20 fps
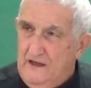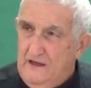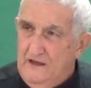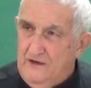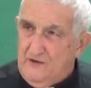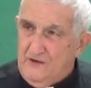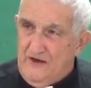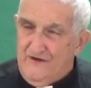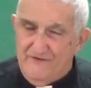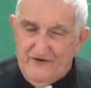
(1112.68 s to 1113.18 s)

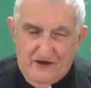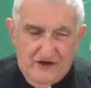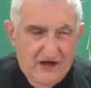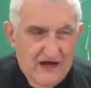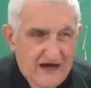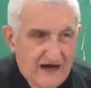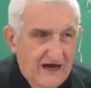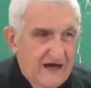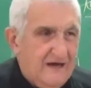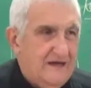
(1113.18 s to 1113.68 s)
you have a
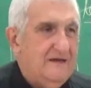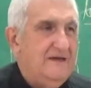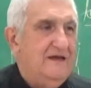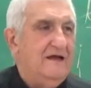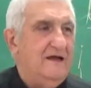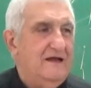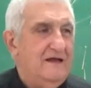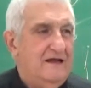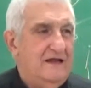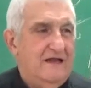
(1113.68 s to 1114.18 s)
car.
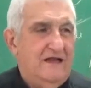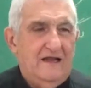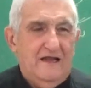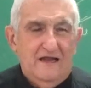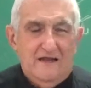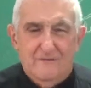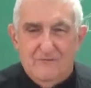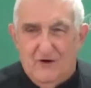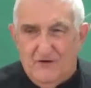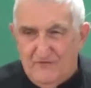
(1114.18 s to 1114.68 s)

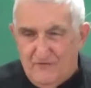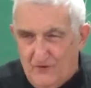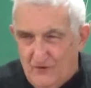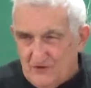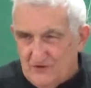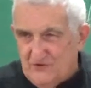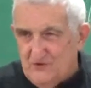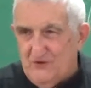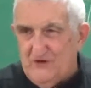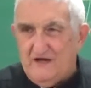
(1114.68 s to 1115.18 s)
Of
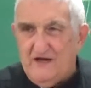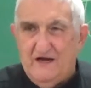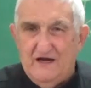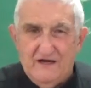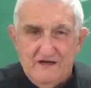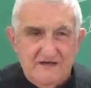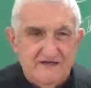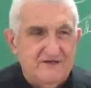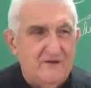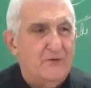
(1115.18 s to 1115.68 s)
course, your
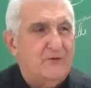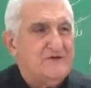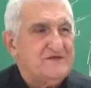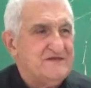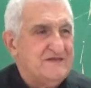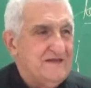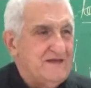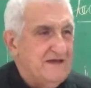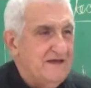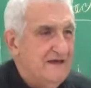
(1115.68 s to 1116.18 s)
car is
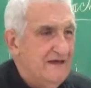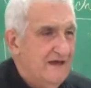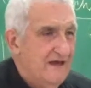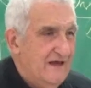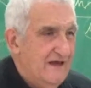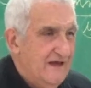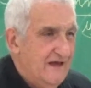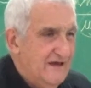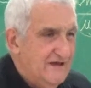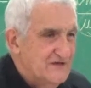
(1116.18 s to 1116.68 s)
thirsty,
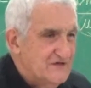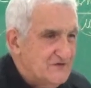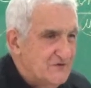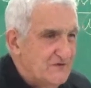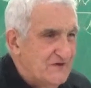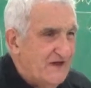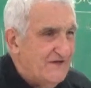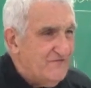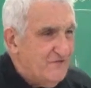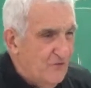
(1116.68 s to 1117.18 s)
so
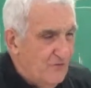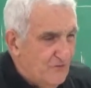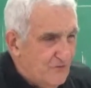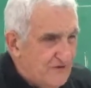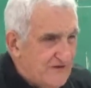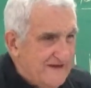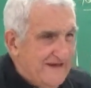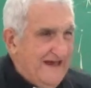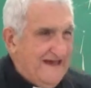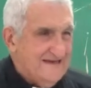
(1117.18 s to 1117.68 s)
you have to
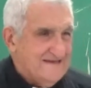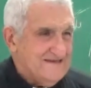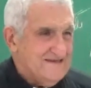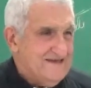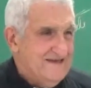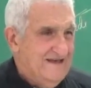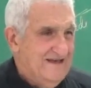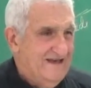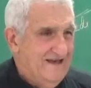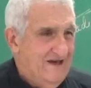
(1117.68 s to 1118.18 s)
put
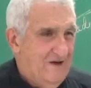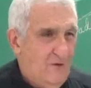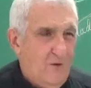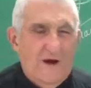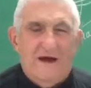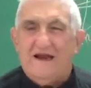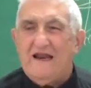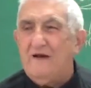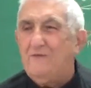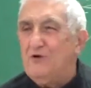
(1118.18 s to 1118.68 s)
gas.
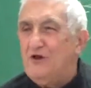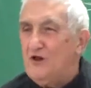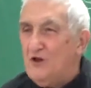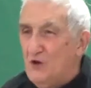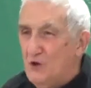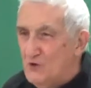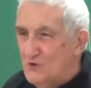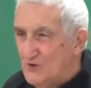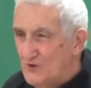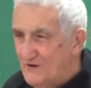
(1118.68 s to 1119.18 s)
Where I will
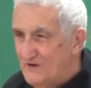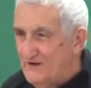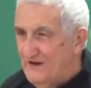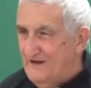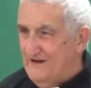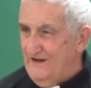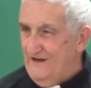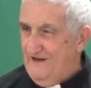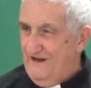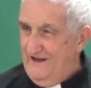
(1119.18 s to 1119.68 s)
go?
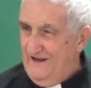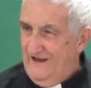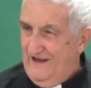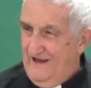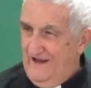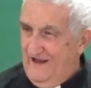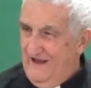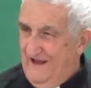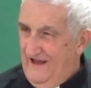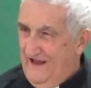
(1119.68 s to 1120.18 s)

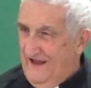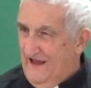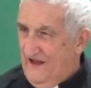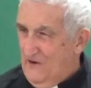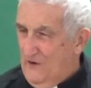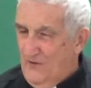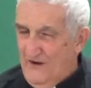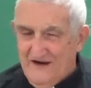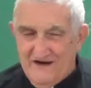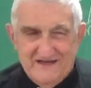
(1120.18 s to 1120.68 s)

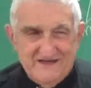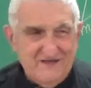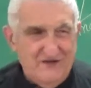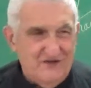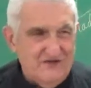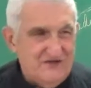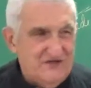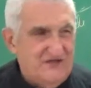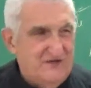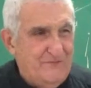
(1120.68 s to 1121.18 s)
Where is
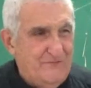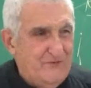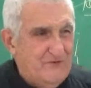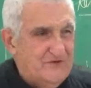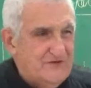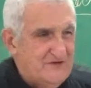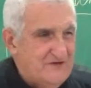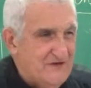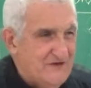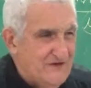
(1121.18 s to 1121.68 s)
the
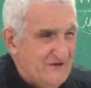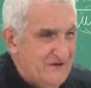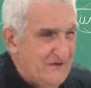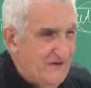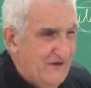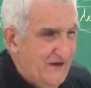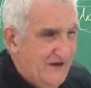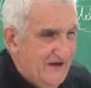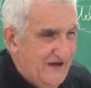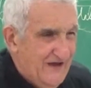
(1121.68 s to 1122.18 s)
cheapest
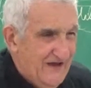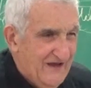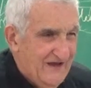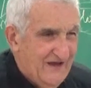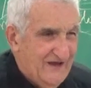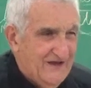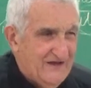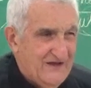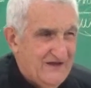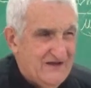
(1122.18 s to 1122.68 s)

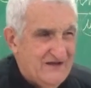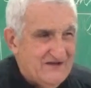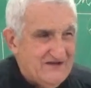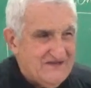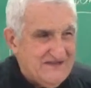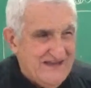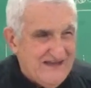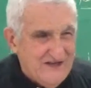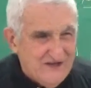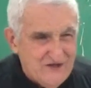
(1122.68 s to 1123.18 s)

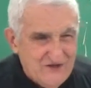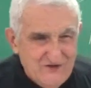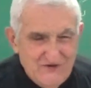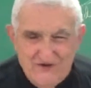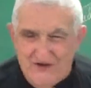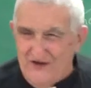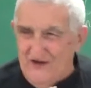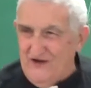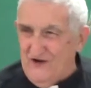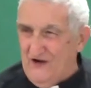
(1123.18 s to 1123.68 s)
station
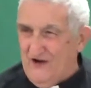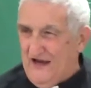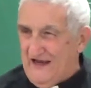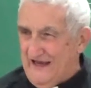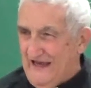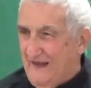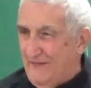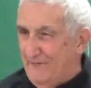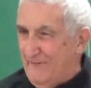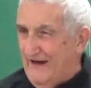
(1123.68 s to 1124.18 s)
where I
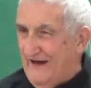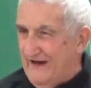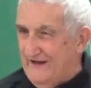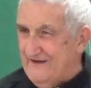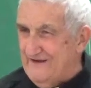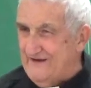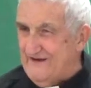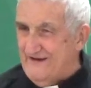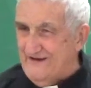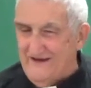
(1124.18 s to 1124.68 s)
can
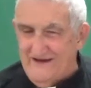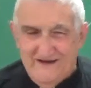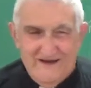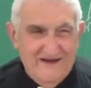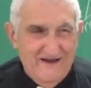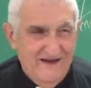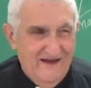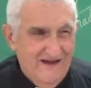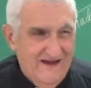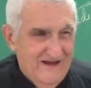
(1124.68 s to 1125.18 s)
buy
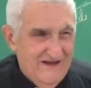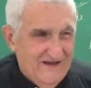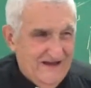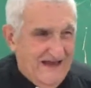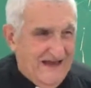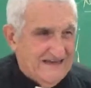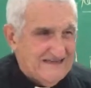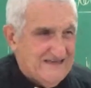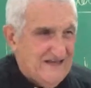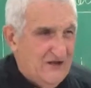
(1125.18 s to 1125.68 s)

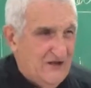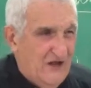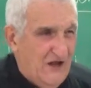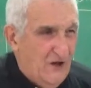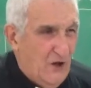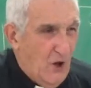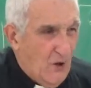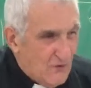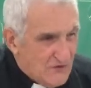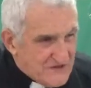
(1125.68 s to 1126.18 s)
gas at the
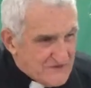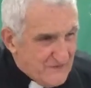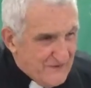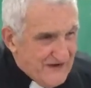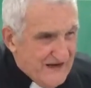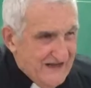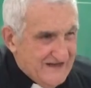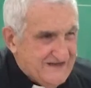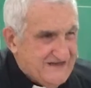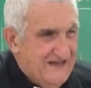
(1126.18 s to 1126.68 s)
lowest
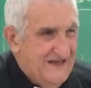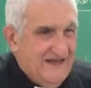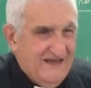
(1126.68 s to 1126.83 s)
price?